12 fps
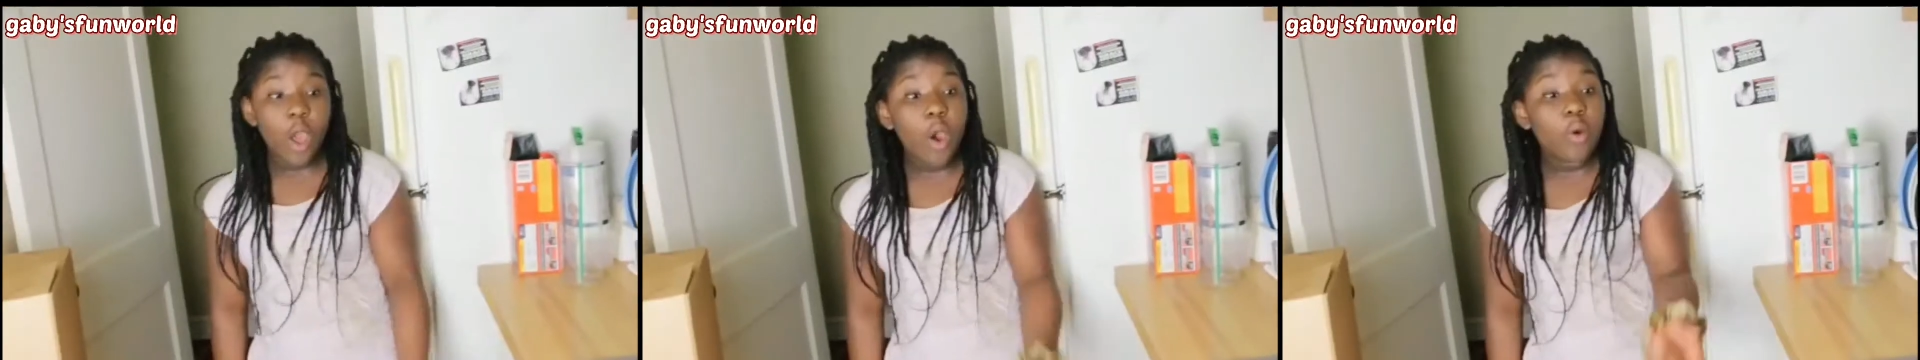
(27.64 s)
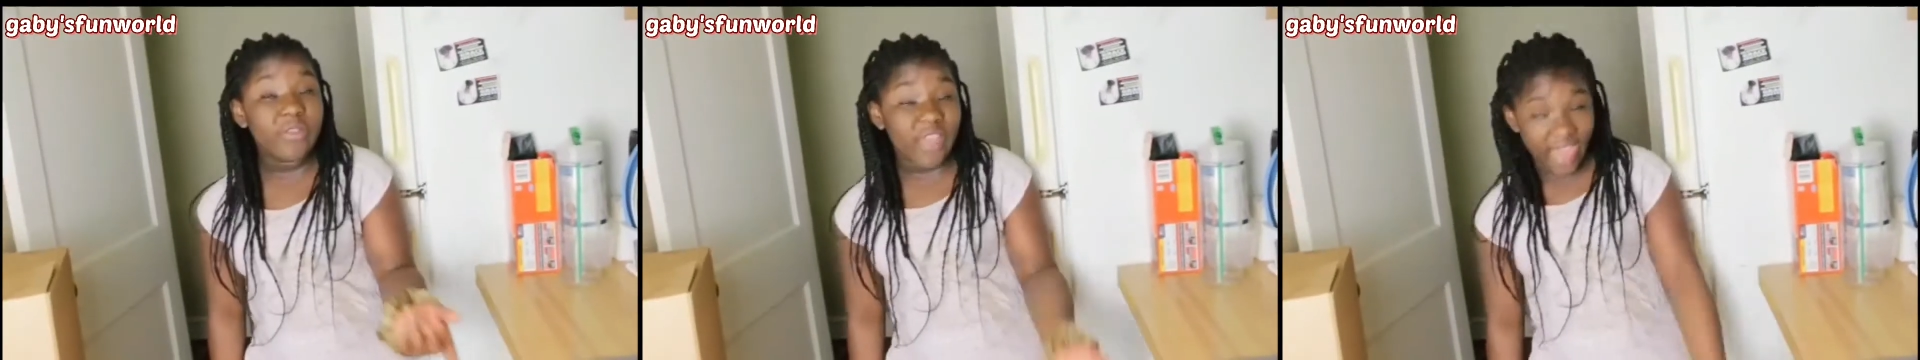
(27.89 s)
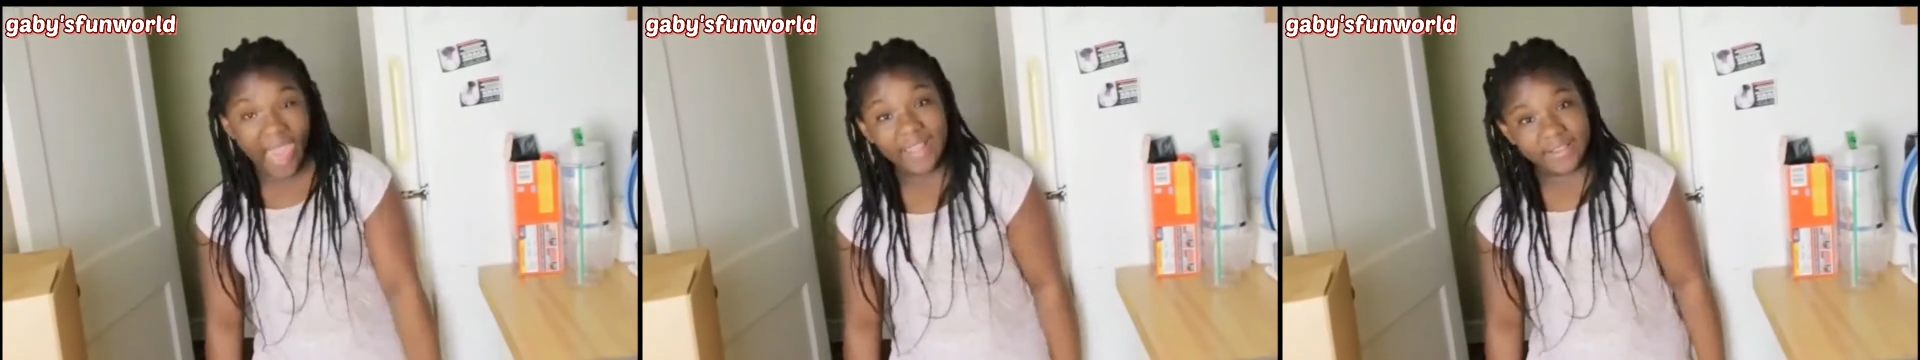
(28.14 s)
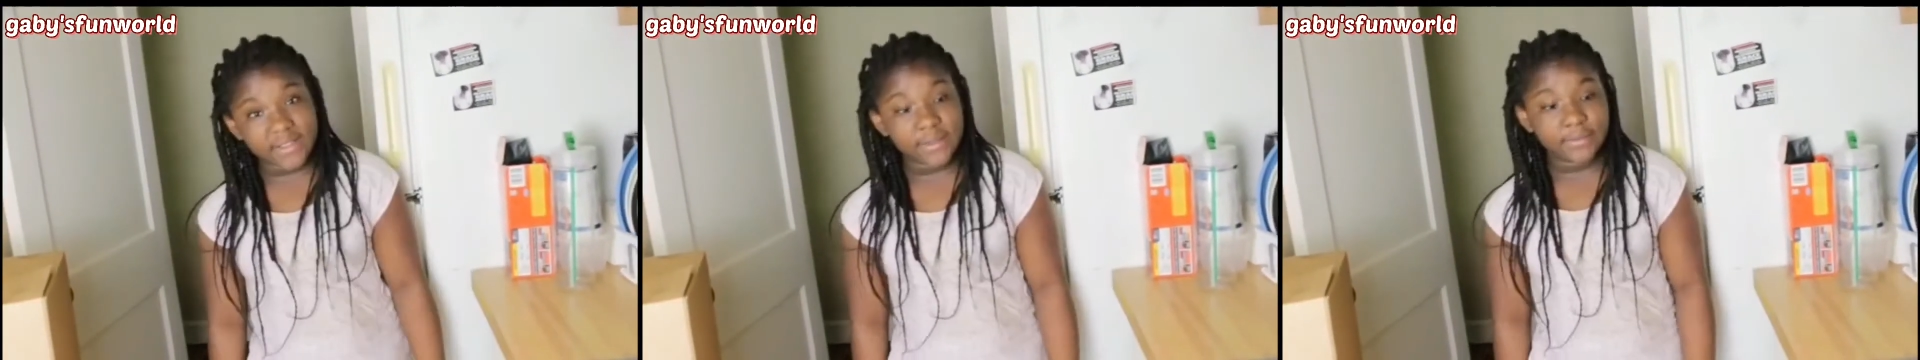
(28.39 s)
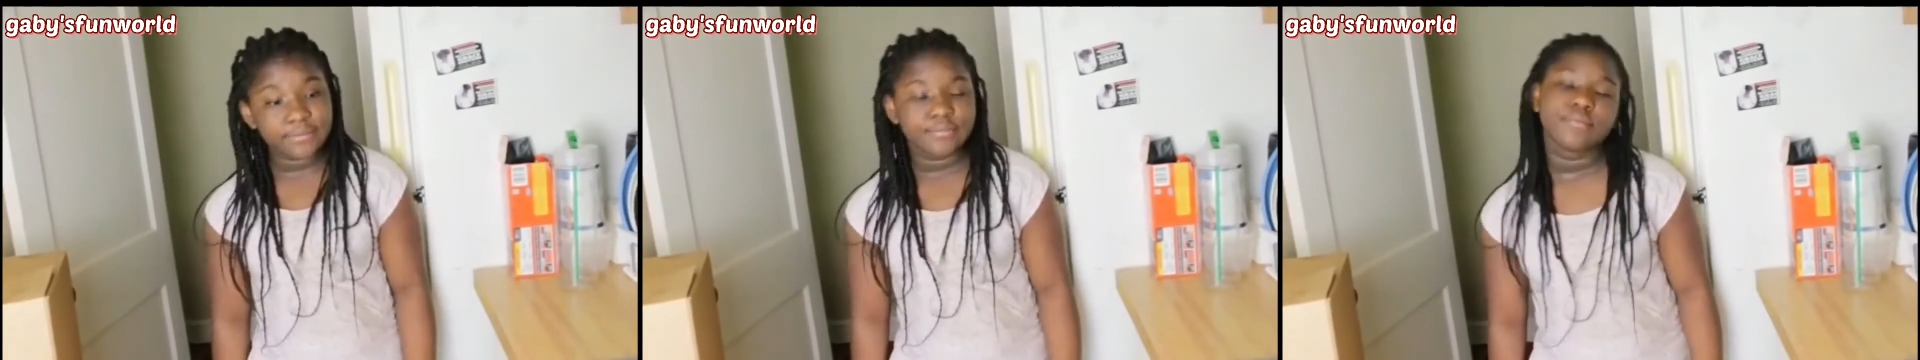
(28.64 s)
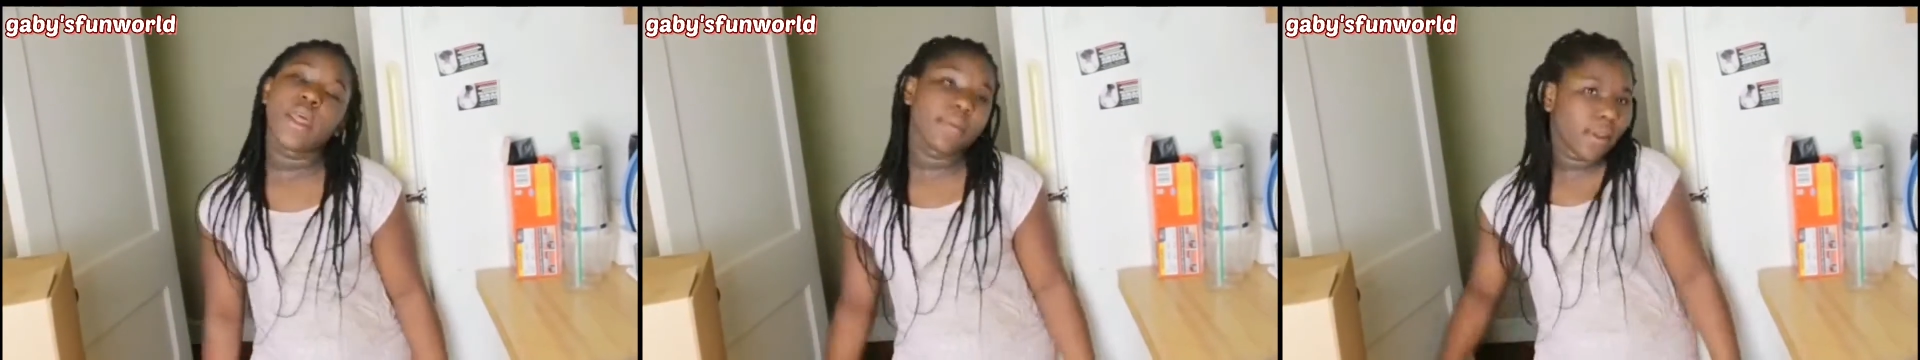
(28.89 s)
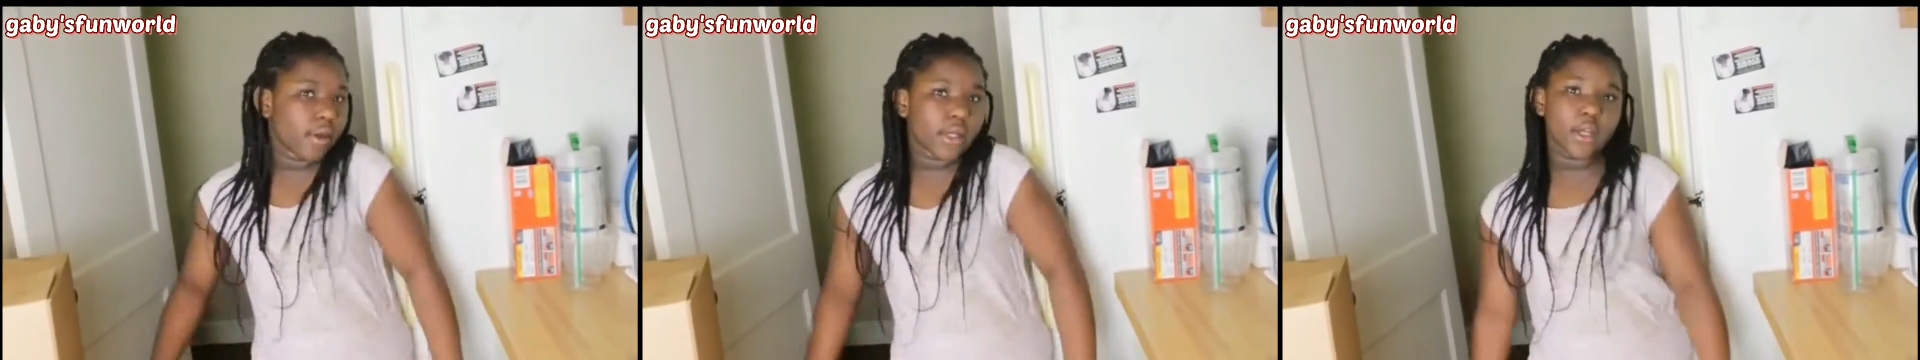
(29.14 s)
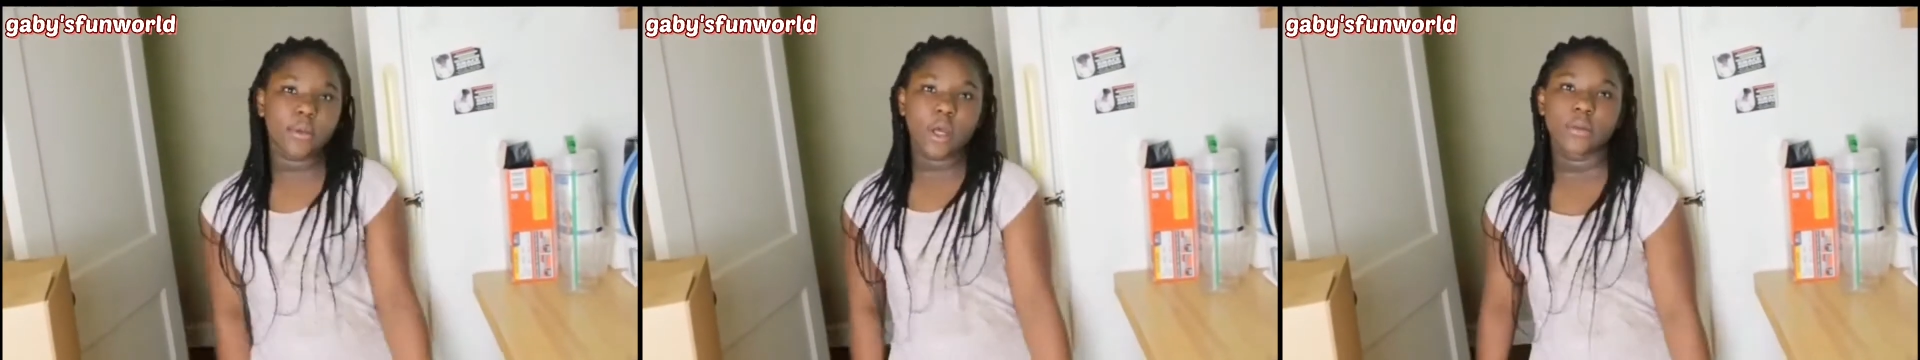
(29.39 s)
Oh, that? I'm
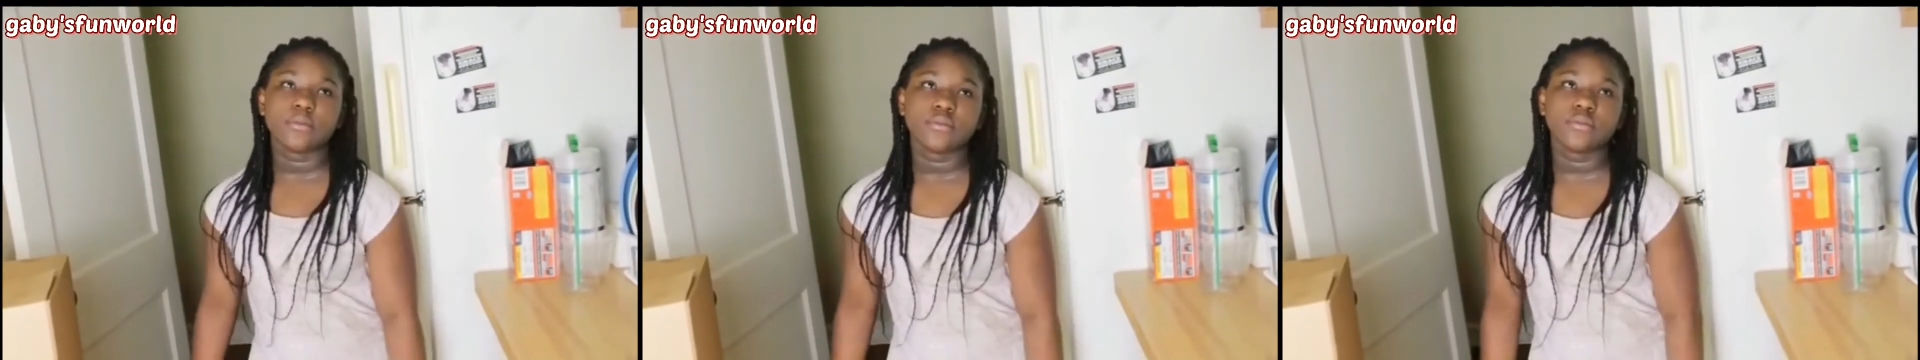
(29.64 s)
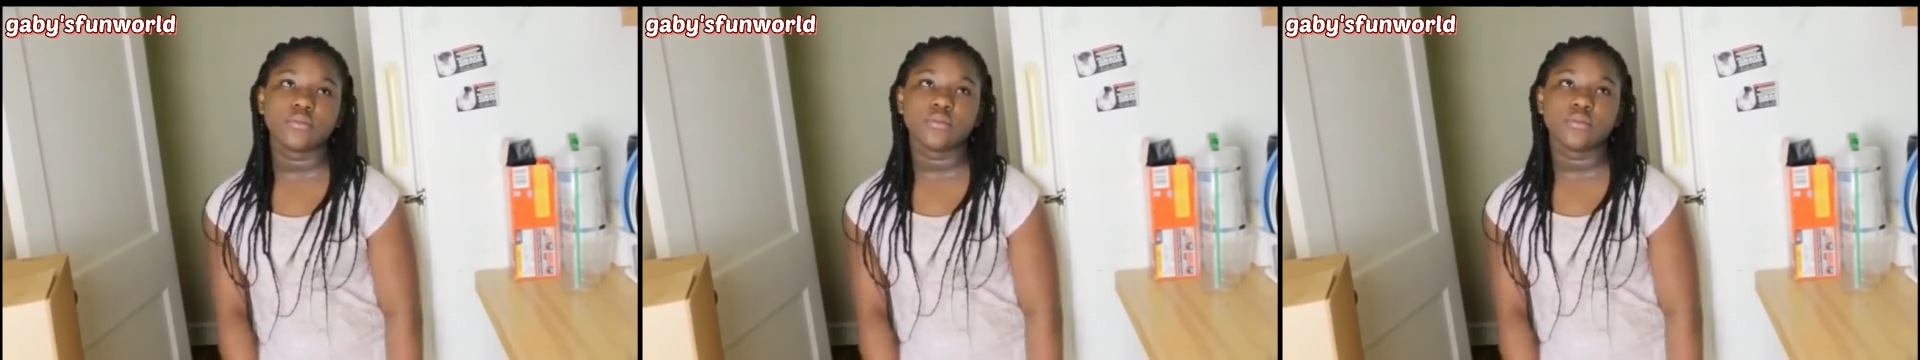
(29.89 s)
here now, Mom.